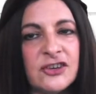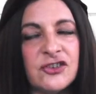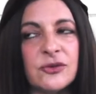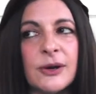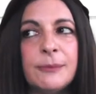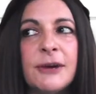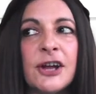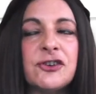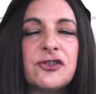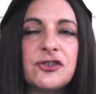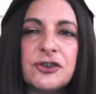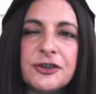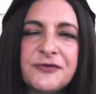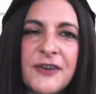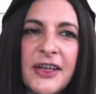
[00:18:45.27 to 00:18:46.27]
so I'm not
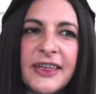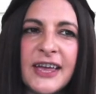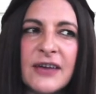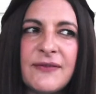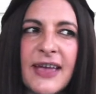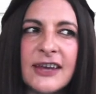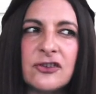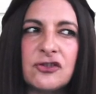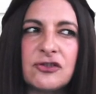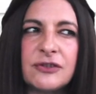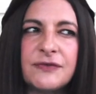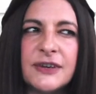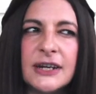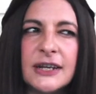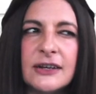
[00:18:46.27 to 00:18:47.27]
sure if I'll have
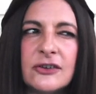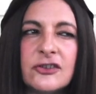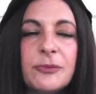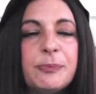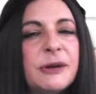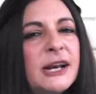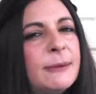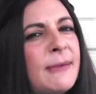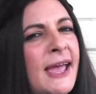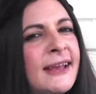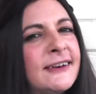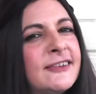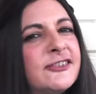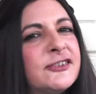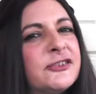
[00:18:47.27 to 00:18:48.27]
extra videos, but I
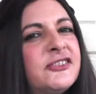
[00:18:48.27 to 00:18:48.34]
might, so